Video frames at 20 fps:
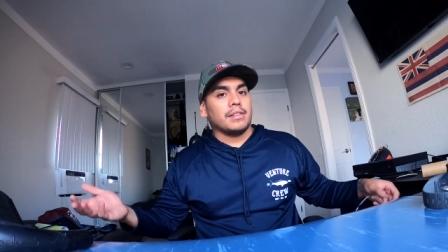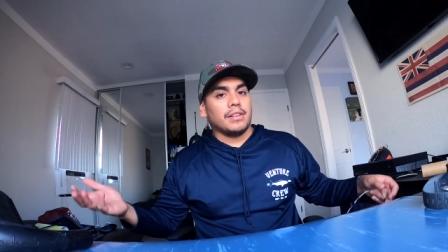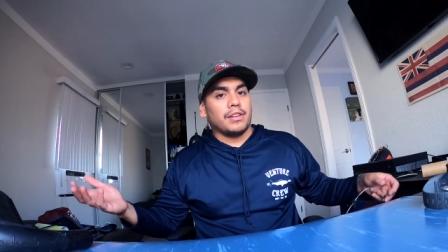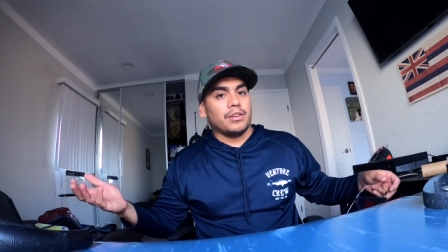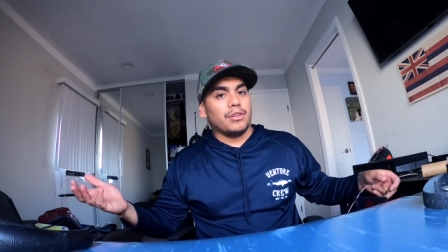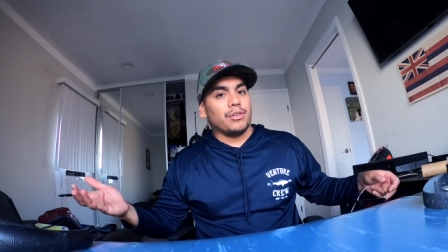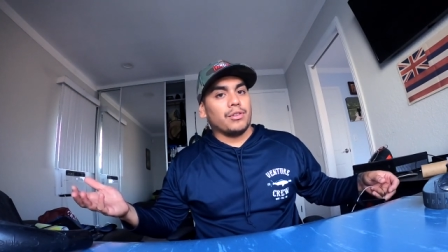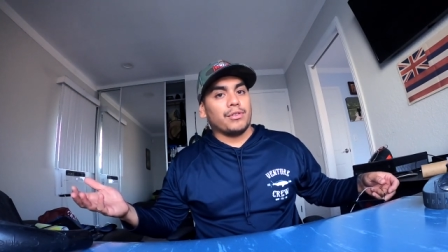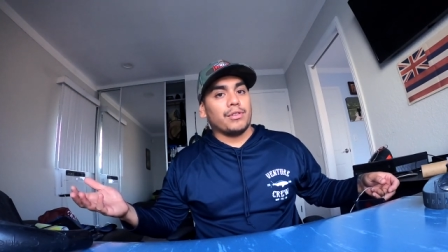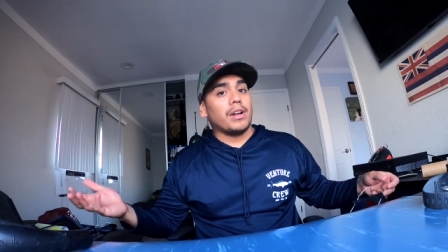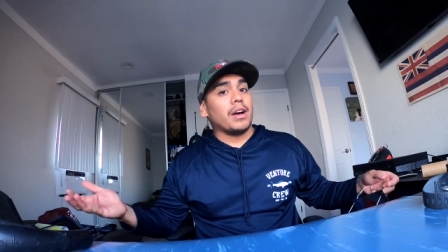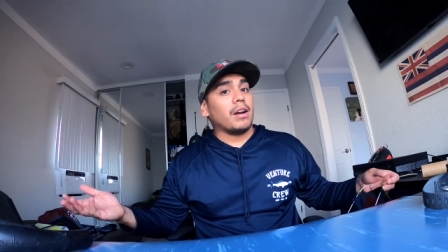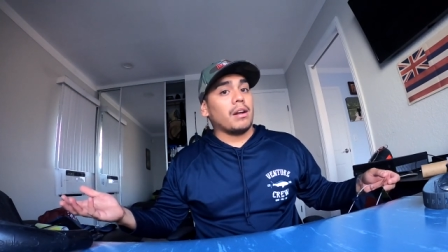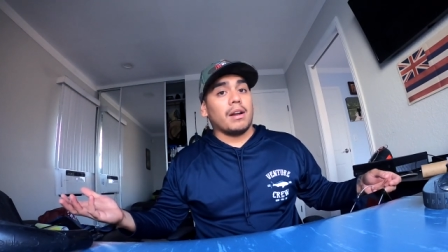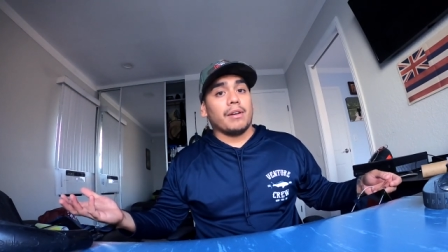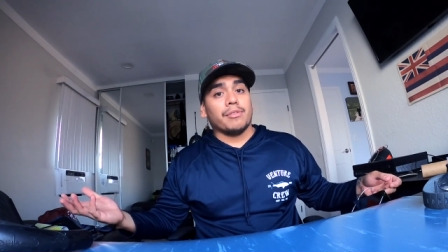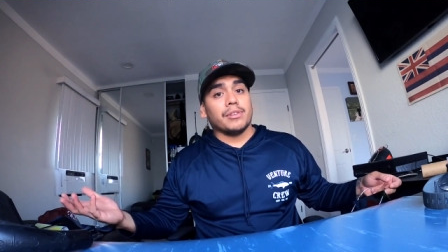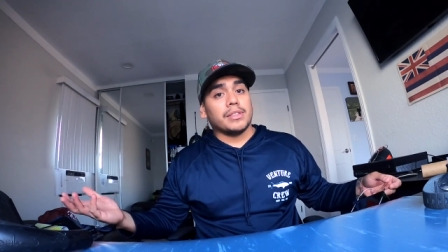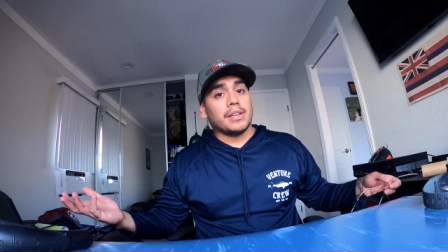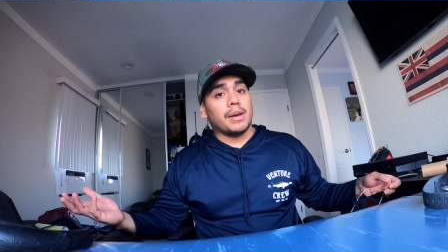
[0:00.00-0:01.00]
You know, not
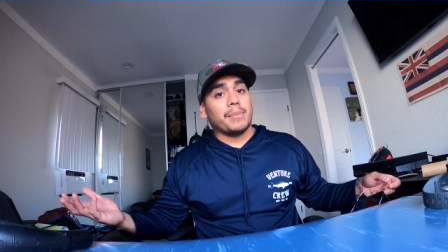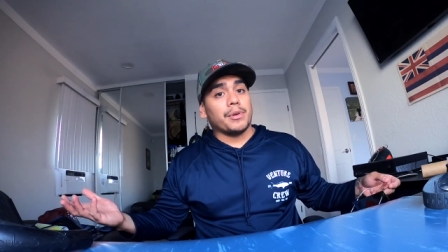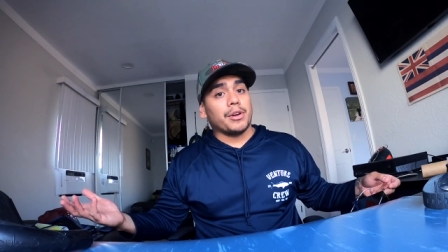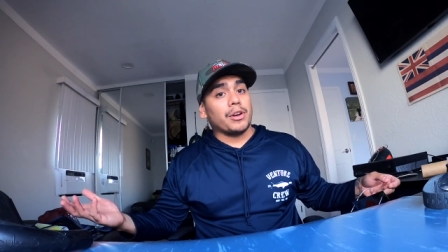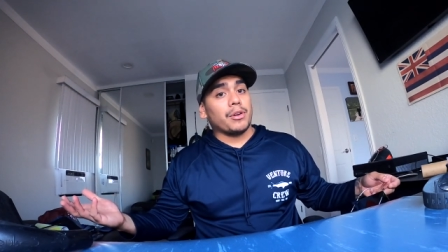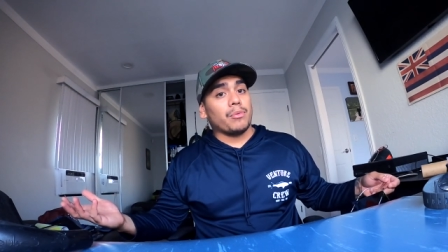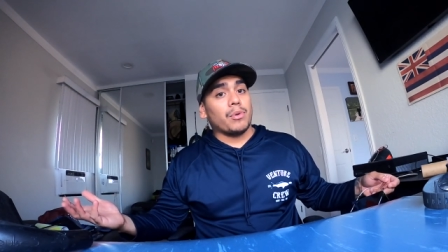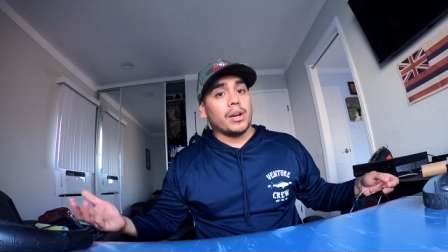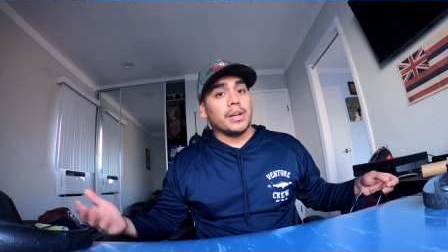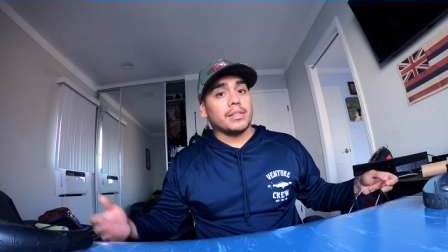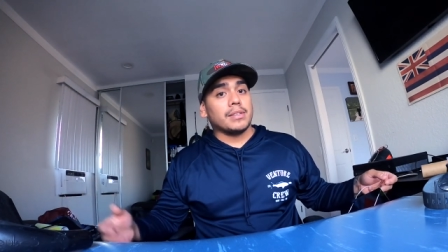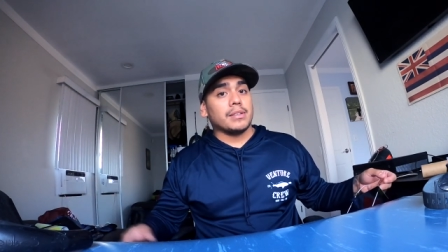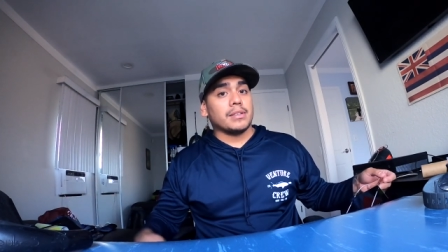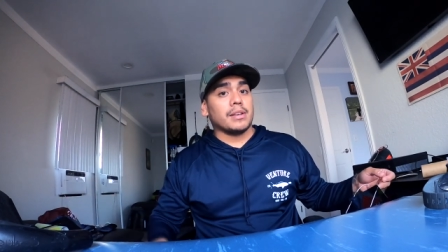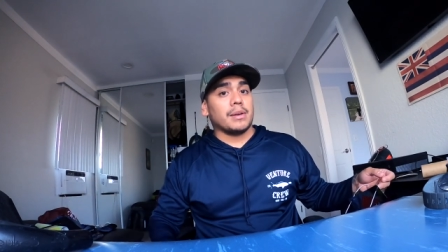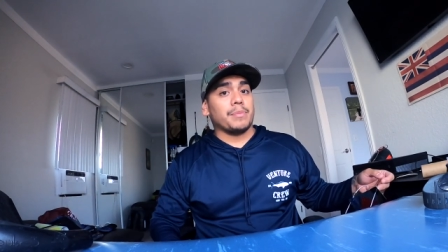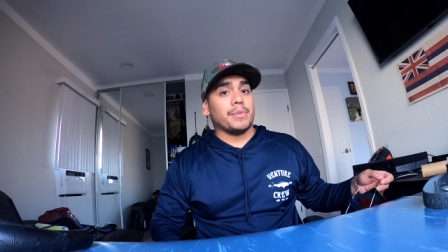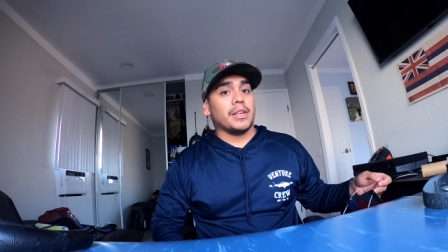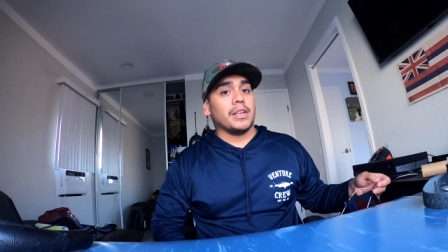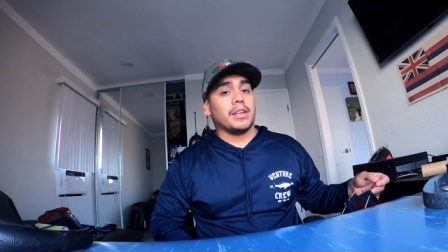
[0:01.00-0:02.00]
every time you're gonna run into
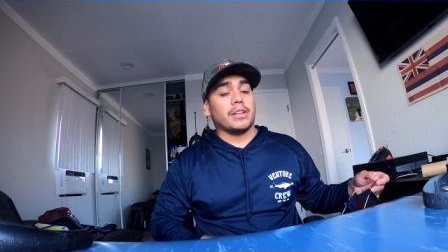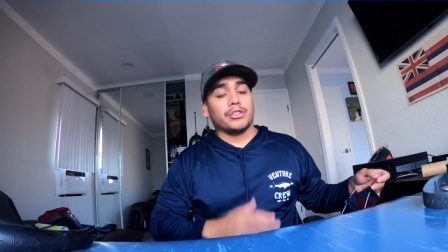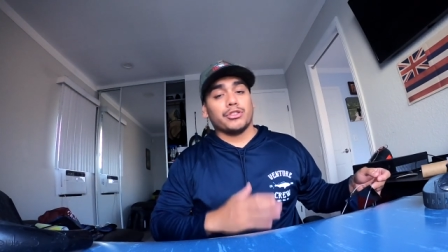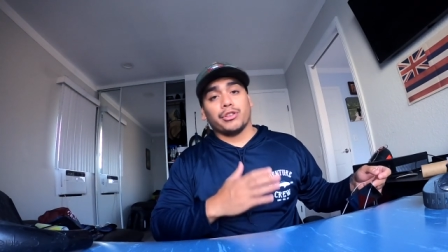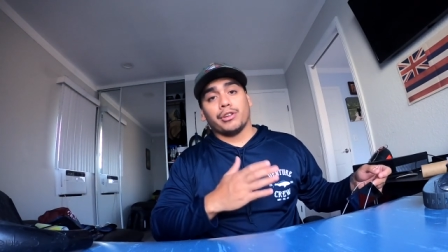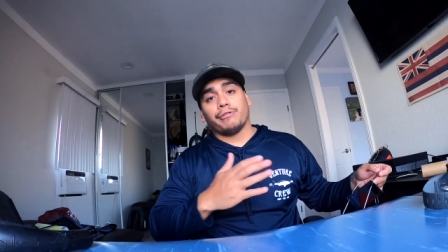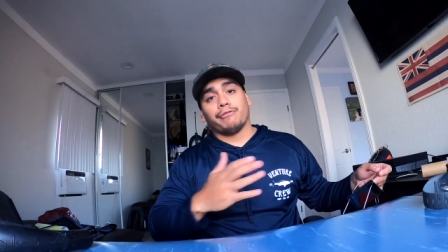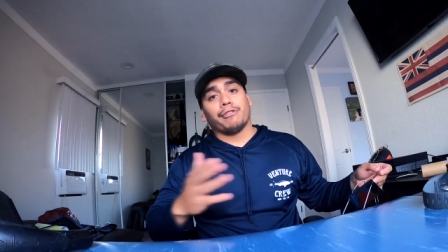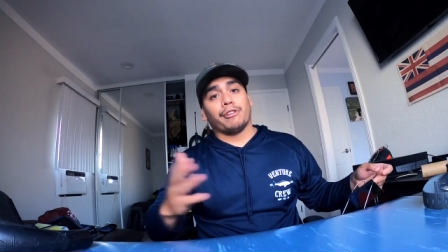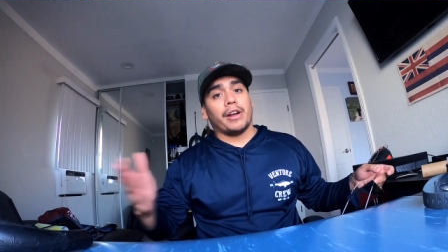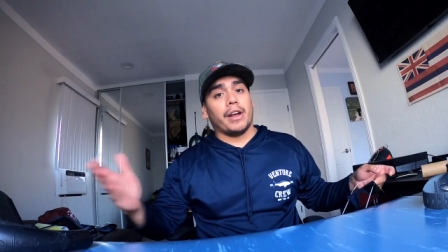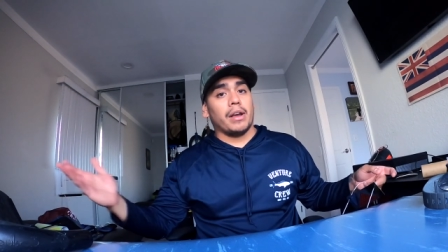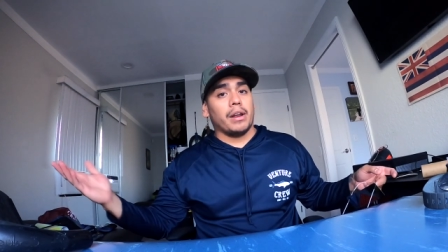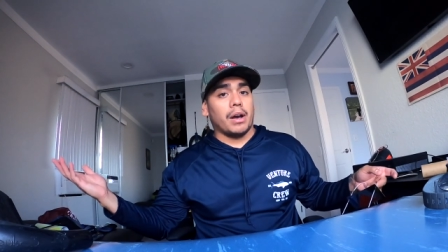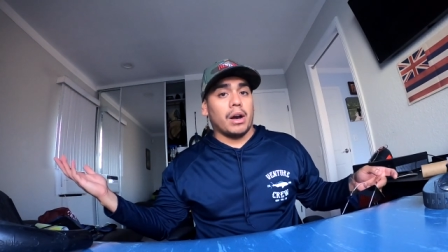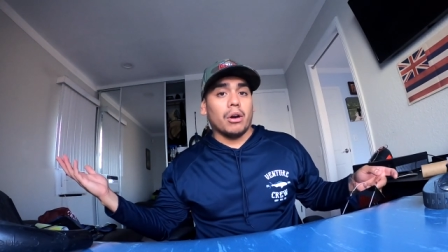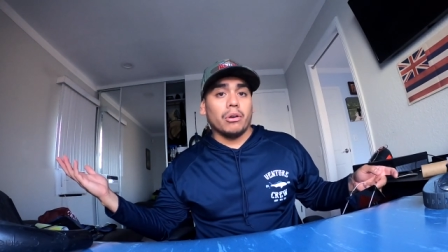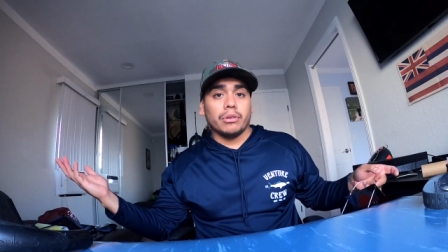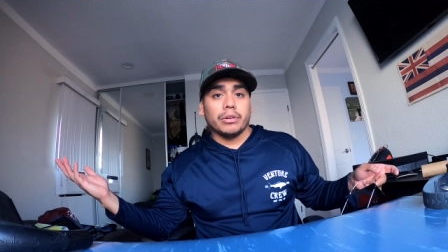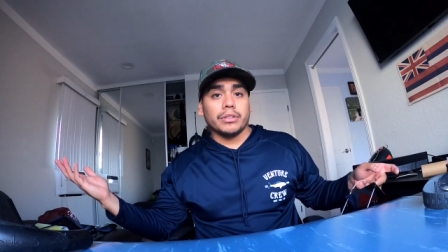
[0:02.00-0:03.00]
something, you can drift for eight
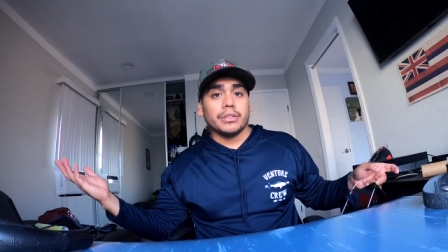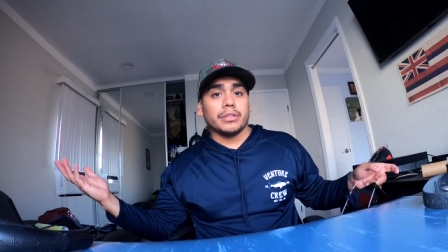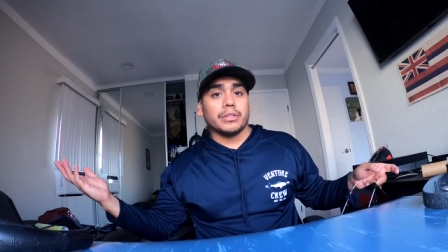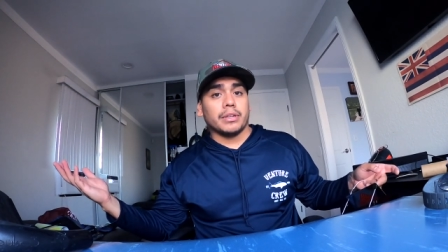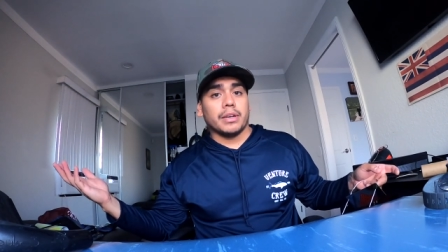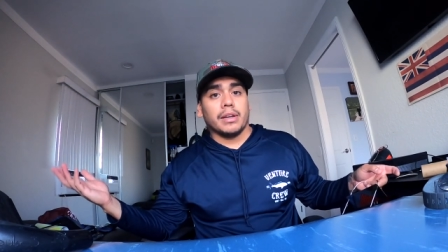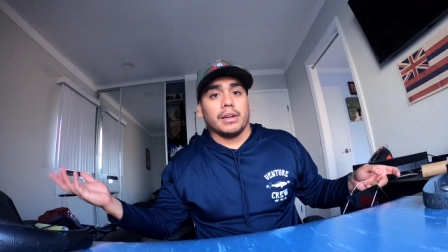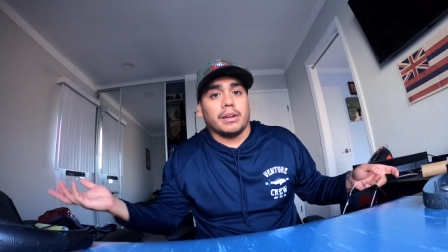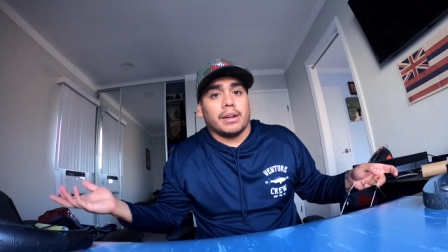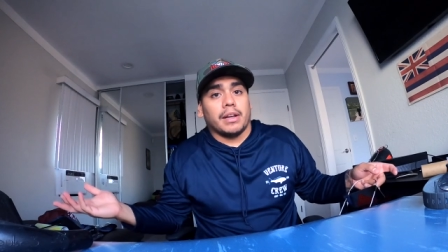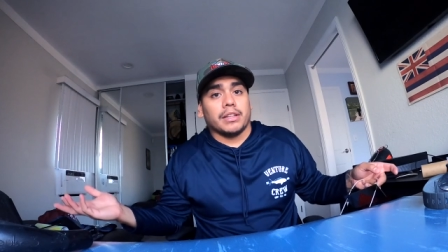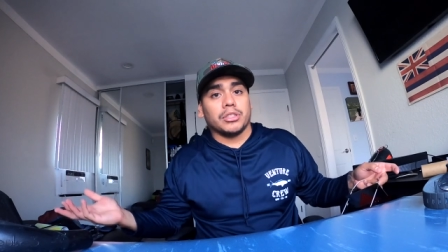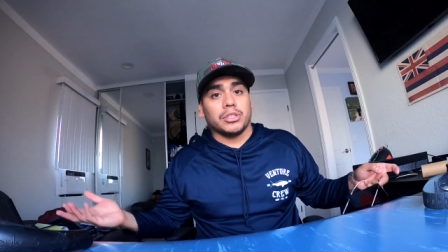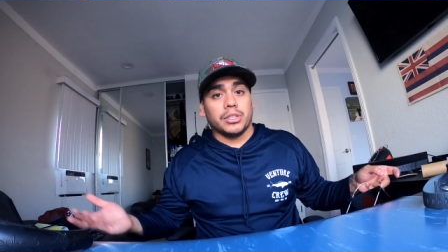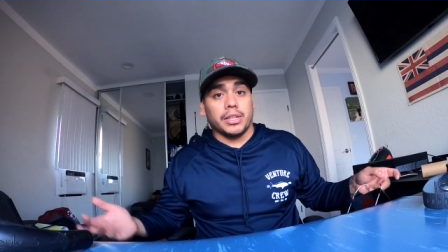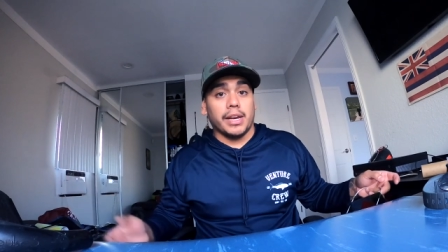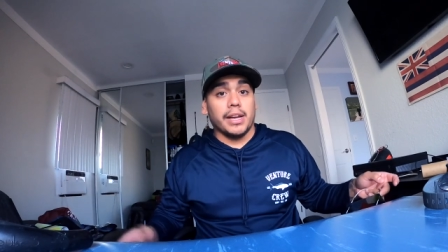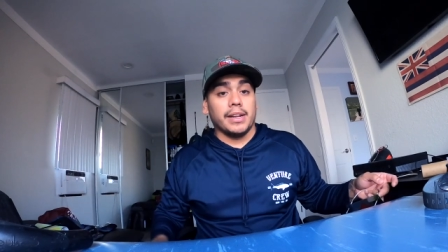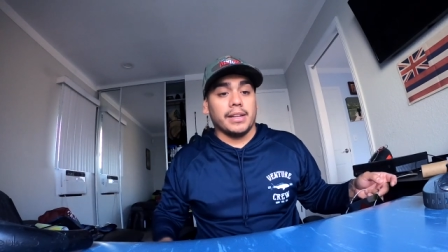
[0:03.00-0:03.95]
hours and not see